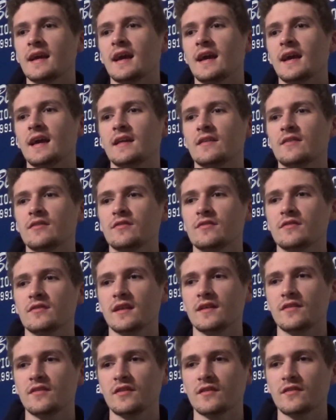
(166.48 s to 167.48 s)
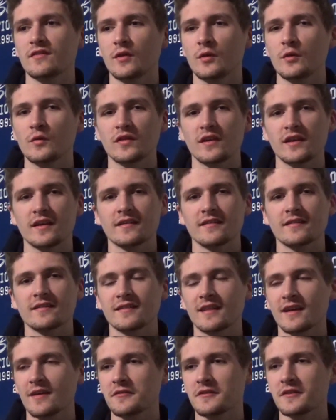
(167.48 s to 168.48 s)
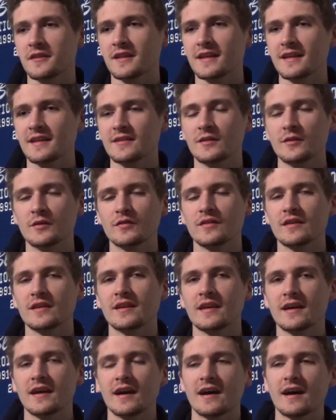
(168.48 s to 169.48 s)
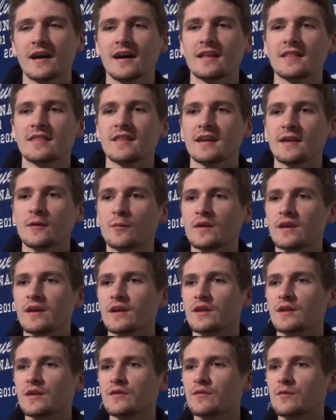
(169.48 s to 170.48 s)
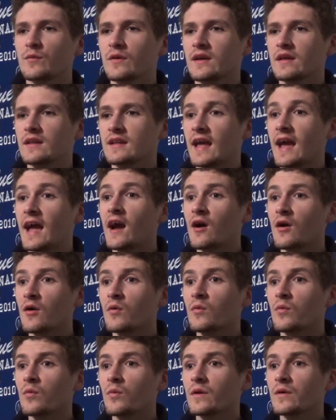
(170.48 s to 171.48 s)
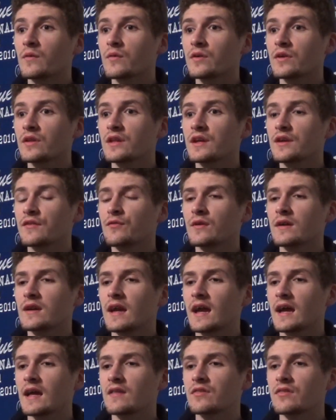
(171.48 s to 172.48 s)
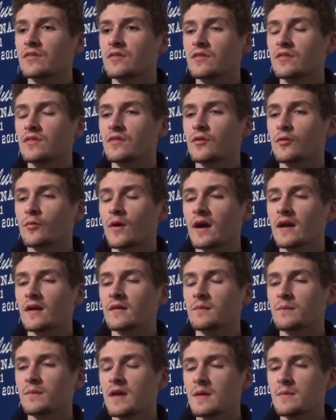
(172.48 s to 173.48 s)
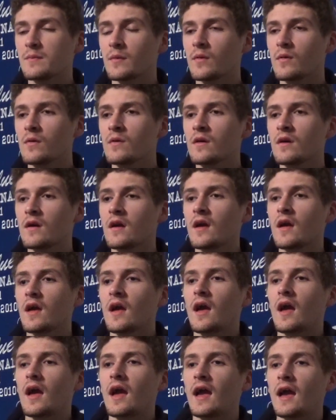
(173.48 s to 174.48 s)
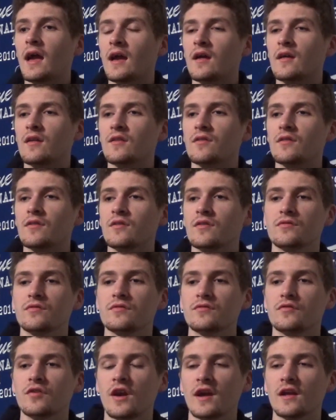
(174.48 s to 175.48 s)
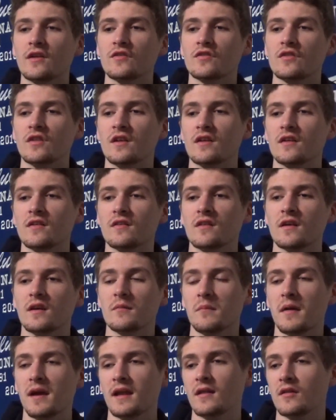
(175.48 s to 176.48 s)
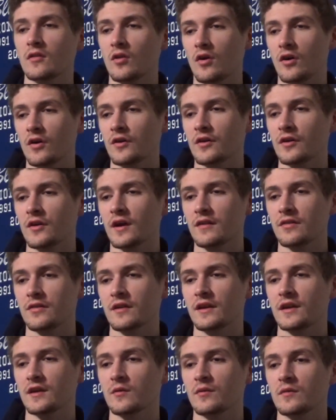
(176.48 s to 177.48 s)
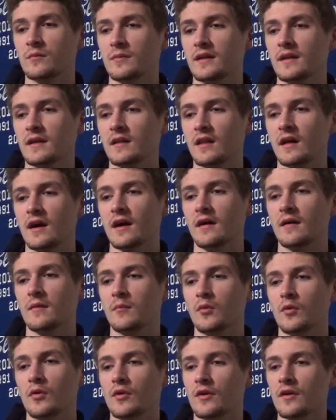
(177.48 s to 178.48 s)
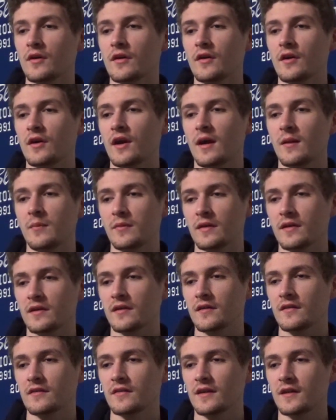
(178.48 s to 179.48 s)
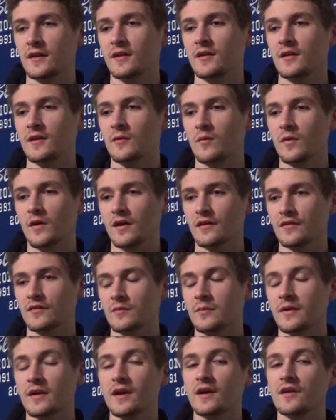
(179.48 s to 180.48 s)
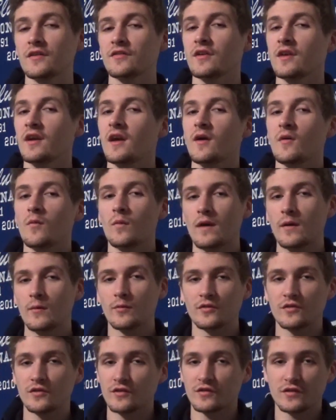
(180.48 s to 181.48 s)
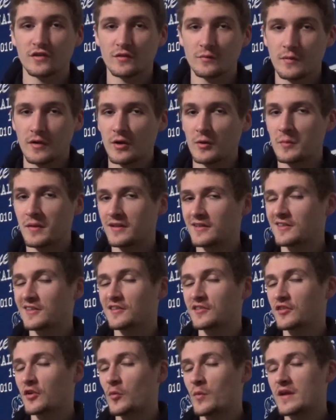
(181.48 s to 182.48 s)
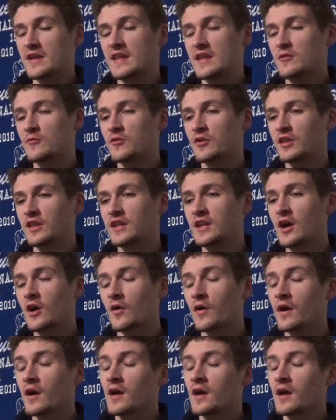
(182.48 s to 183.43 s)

it's a doozy, definitely a doozy. I think we could have really, if we had the right people and changed it and made it longer, I think it would be a lot more epic than it was, because we were just experimenting, so we didn't really know.